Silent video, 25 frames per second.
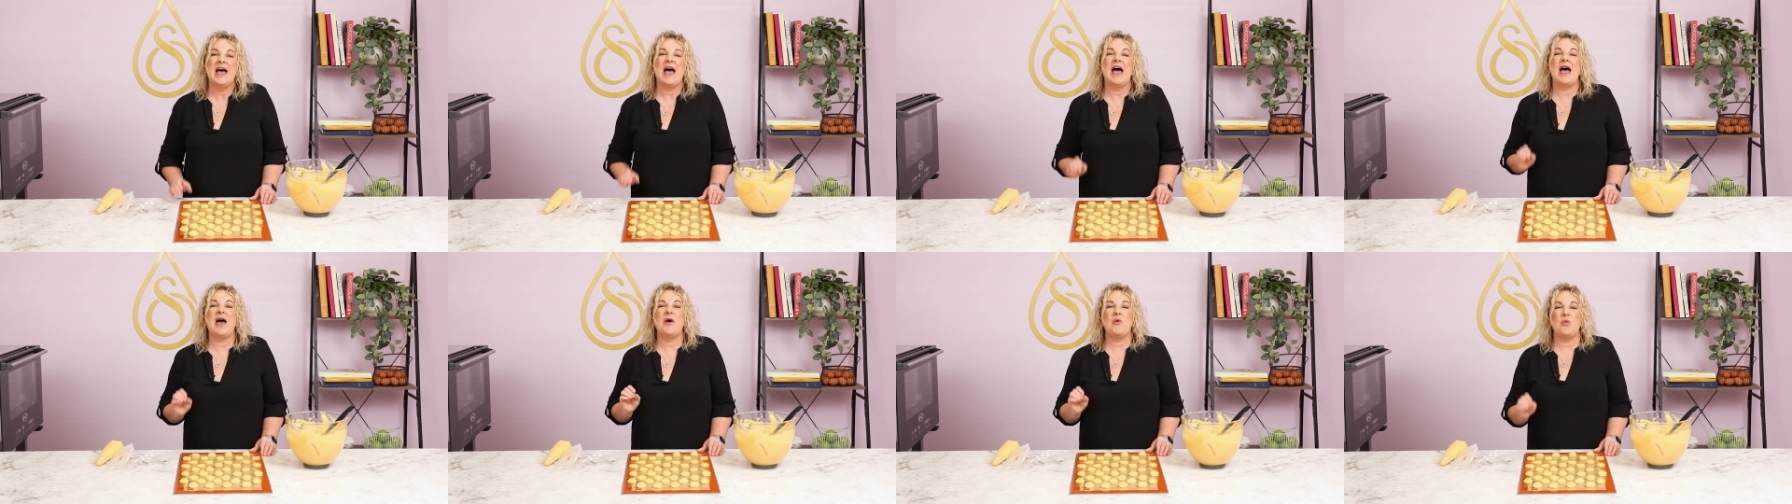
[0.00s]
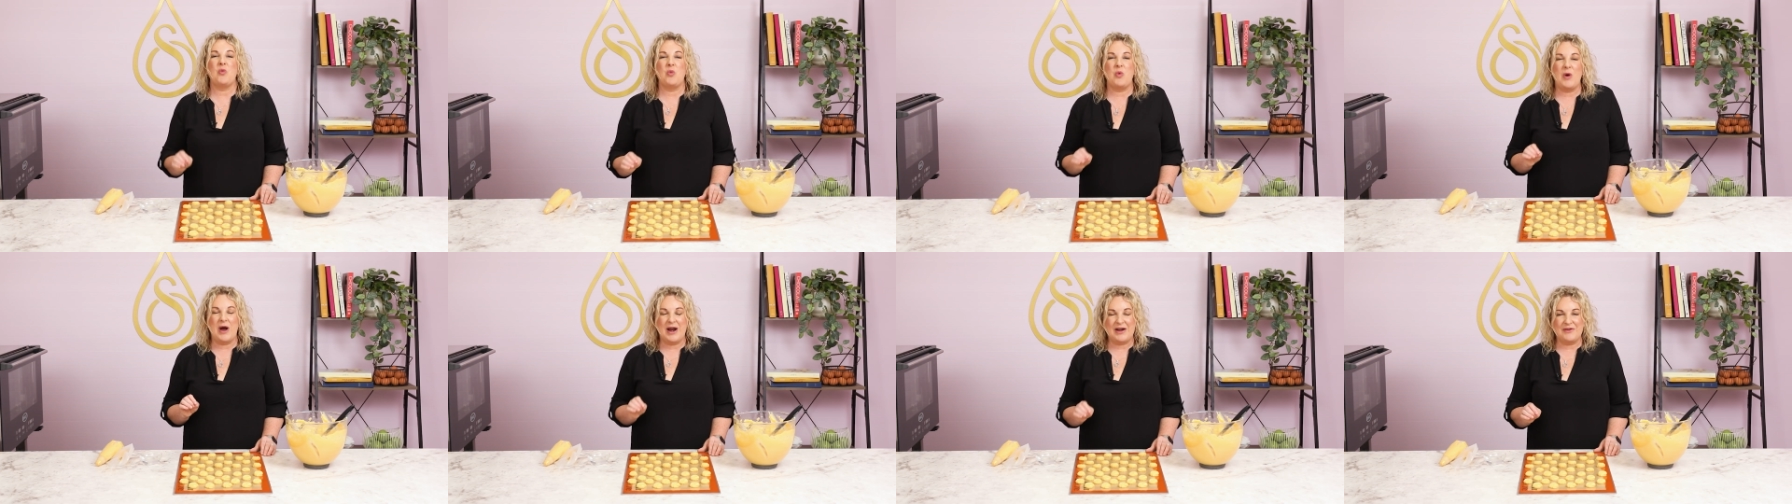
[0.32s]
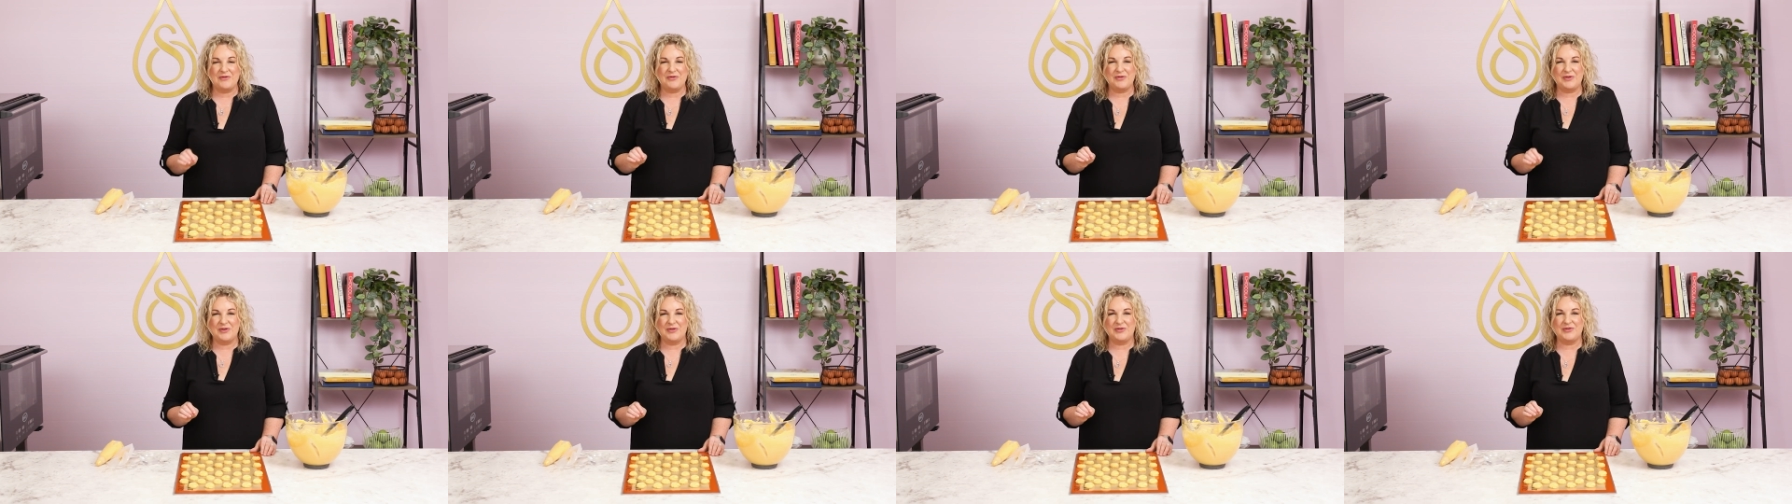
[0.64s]
at
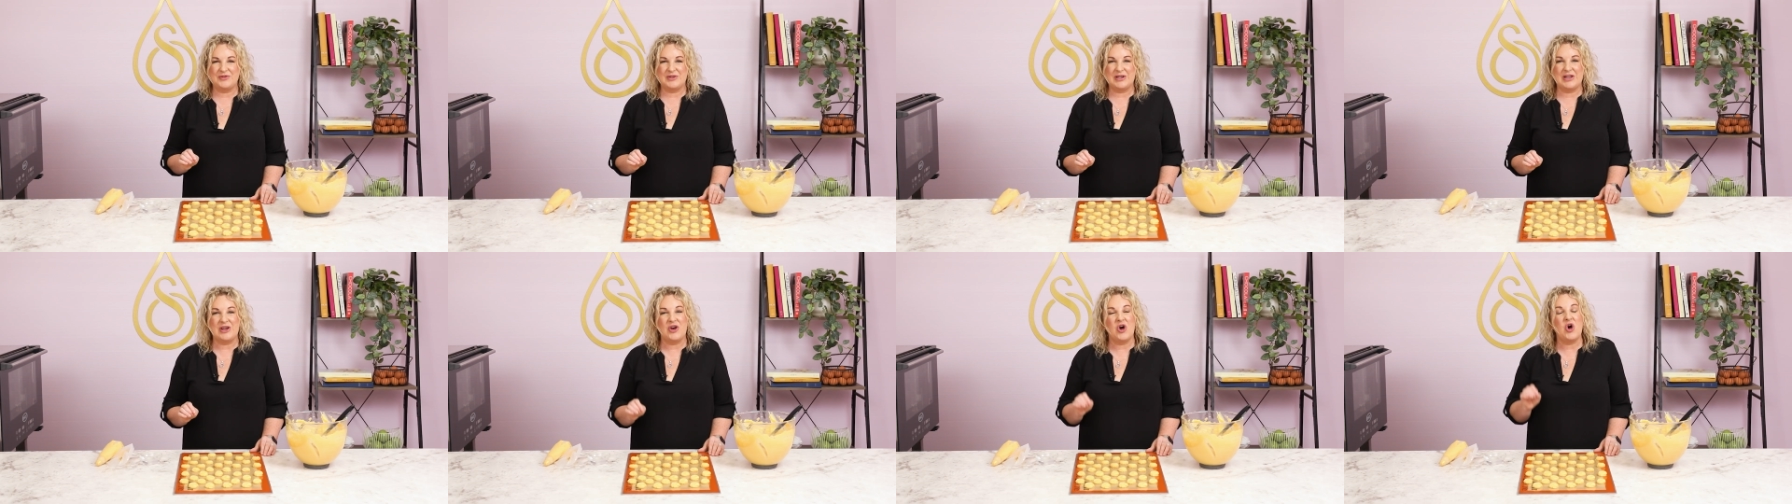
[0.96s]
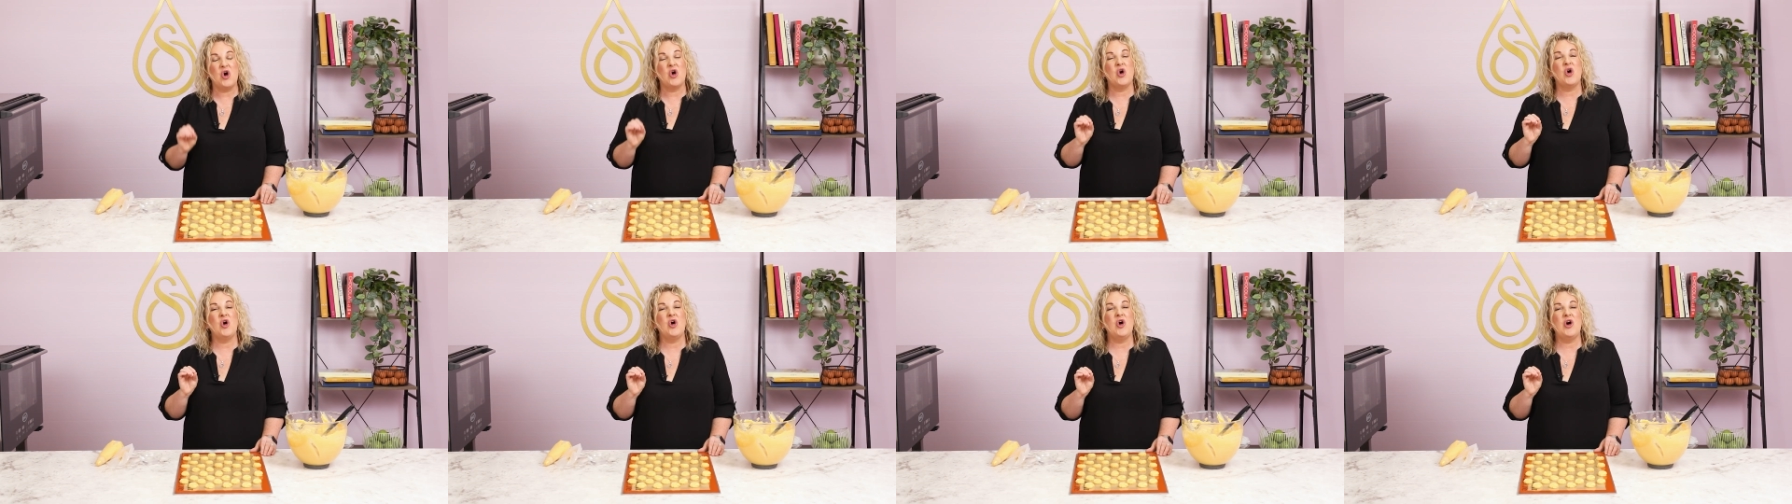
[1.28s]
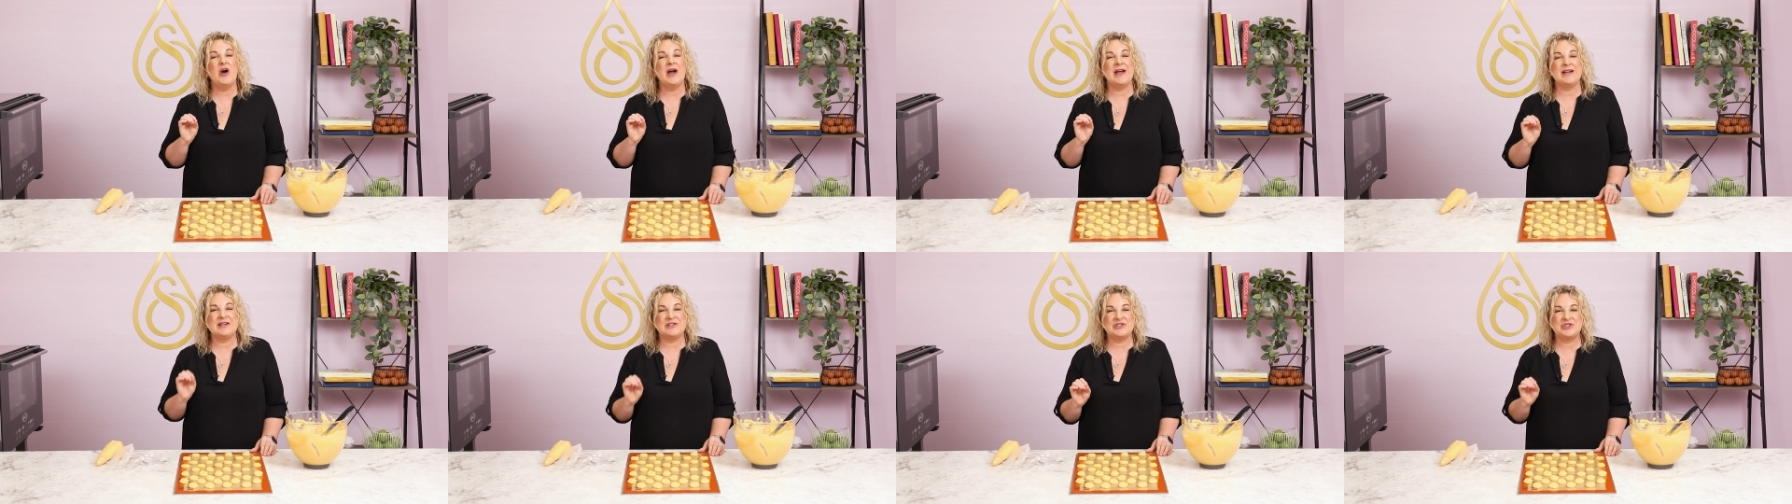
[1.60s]
150
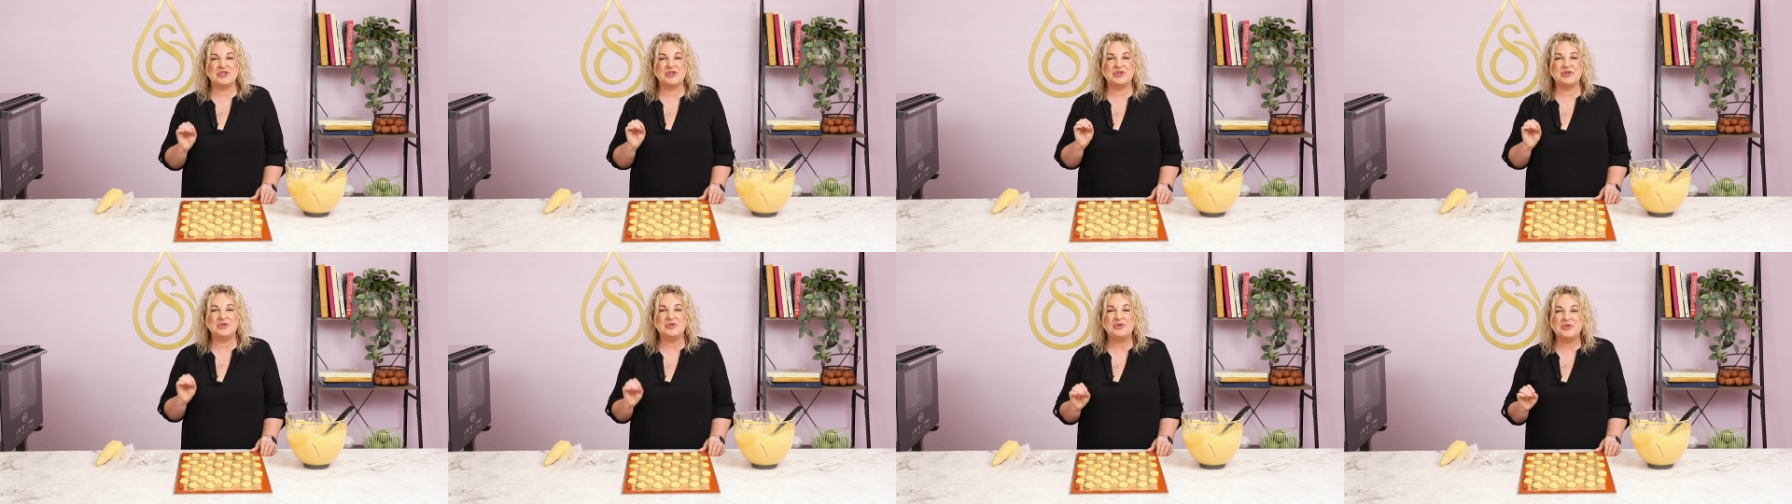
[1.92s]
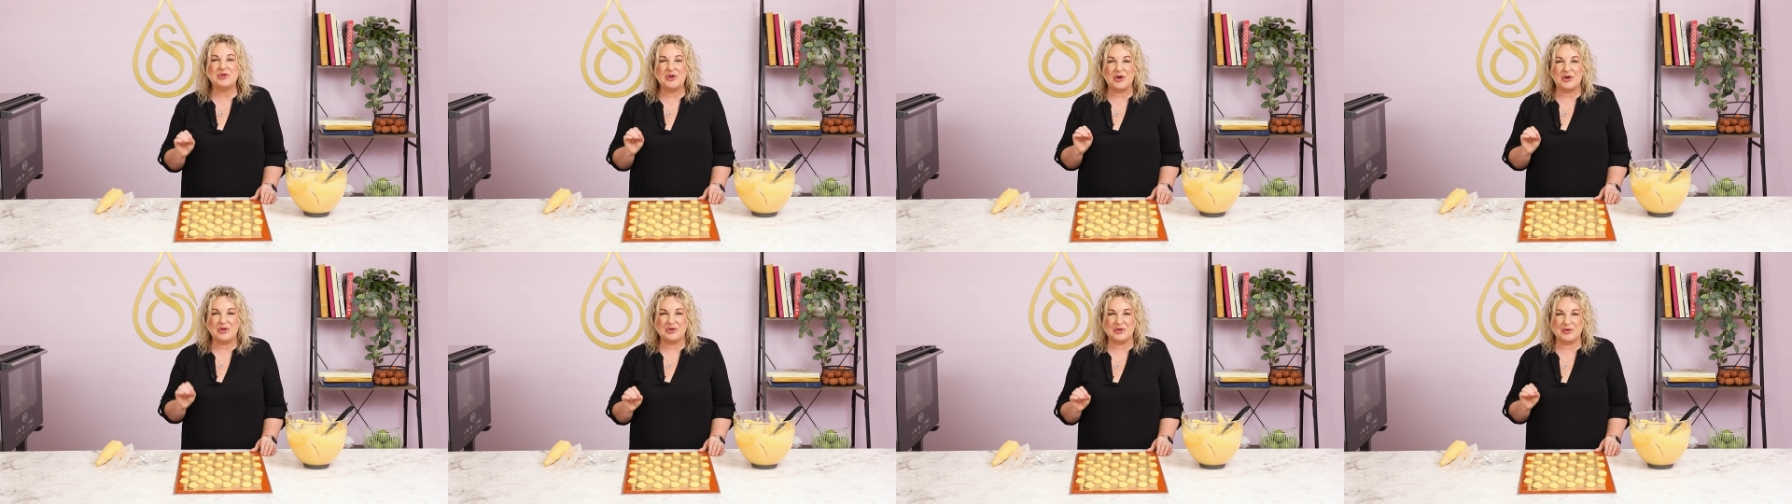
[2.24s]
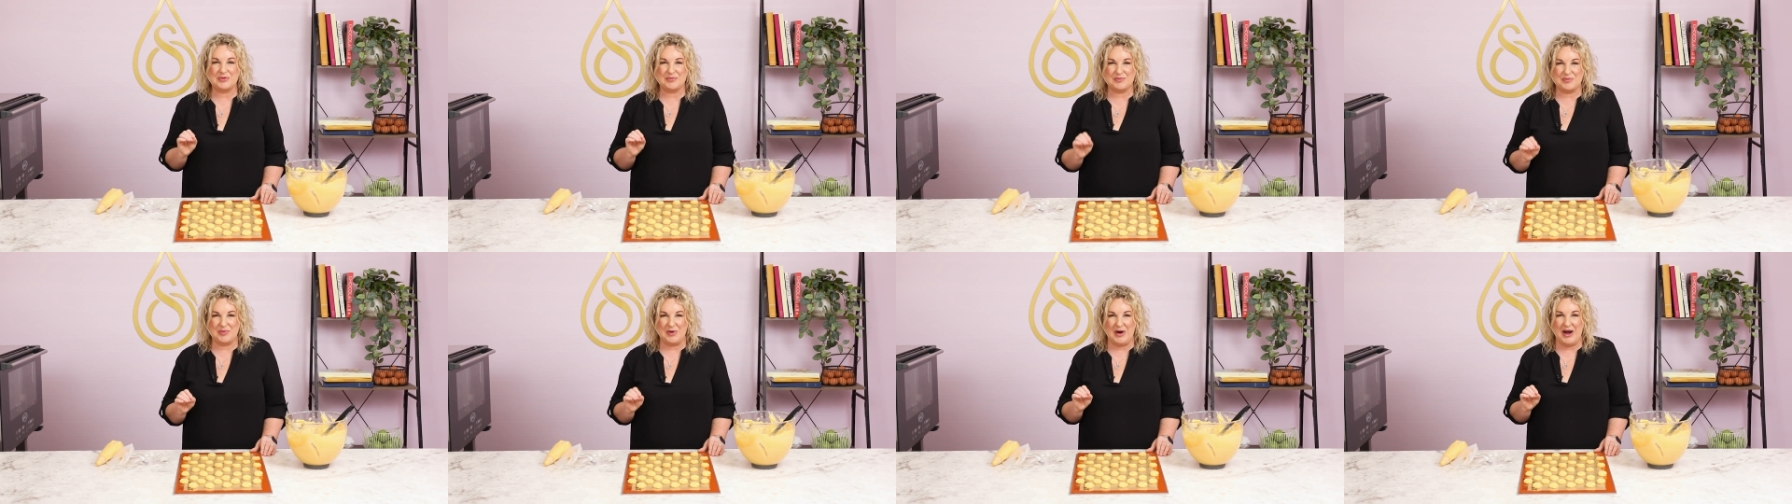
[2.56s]
or until
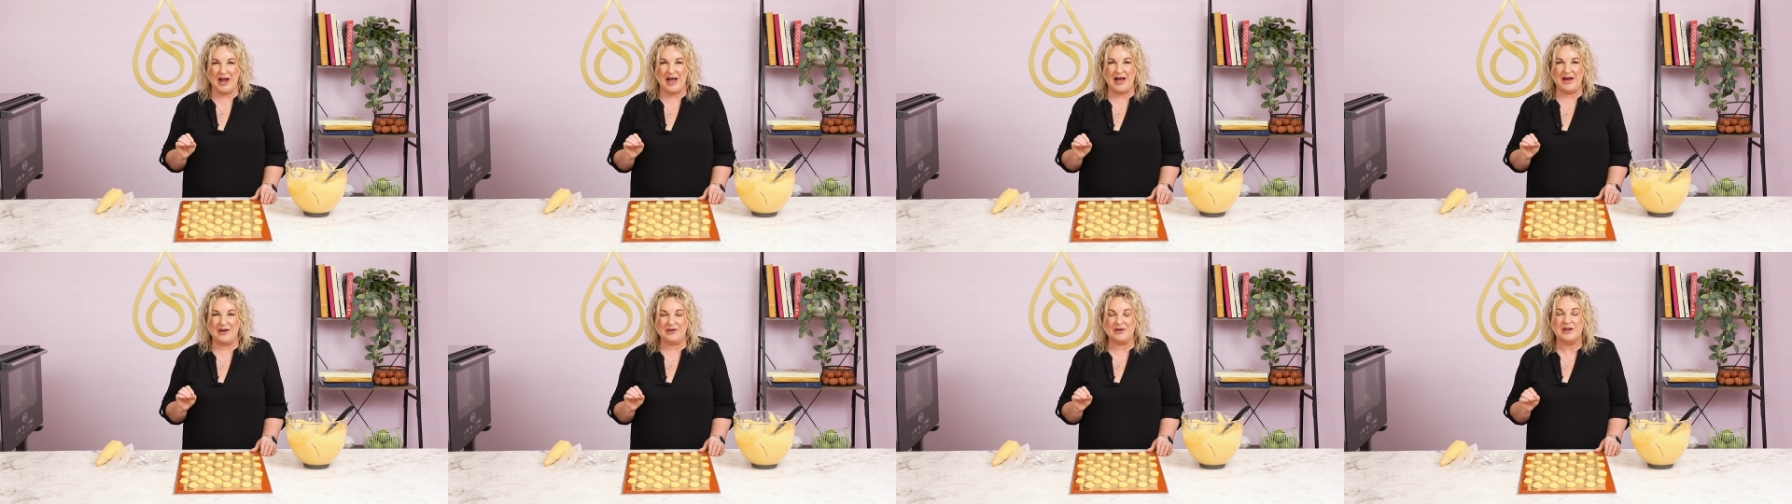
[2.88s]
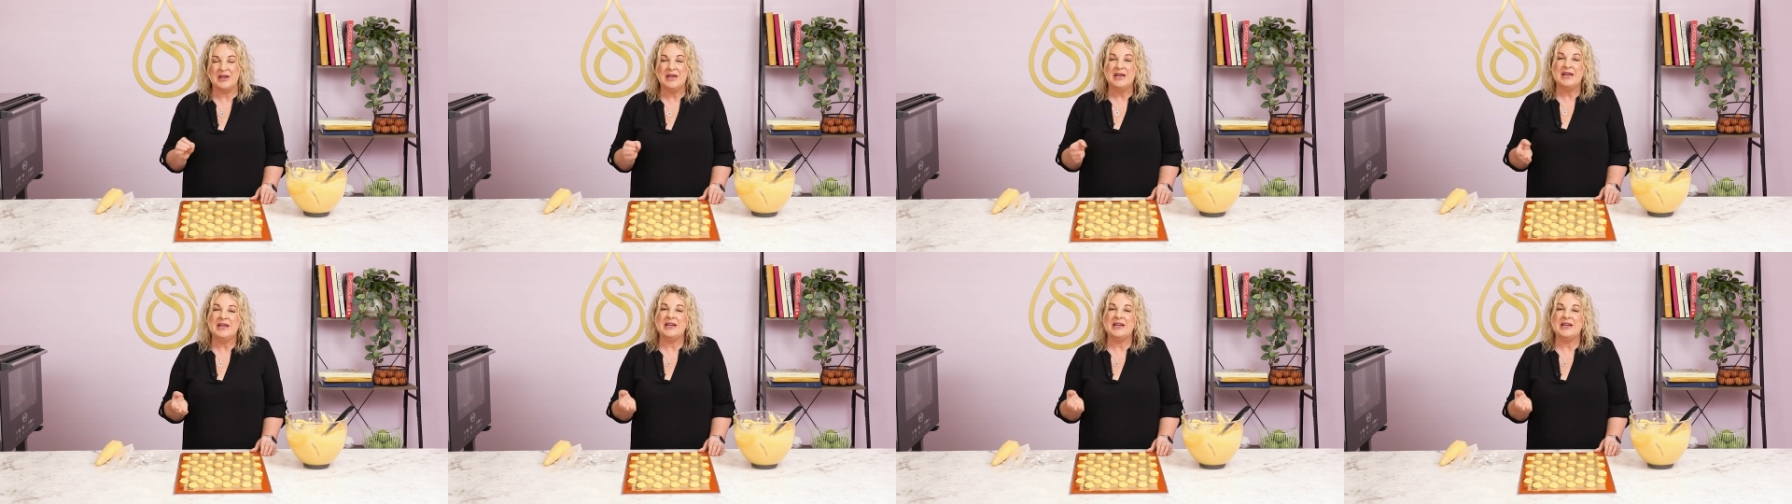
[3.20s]
golden brown.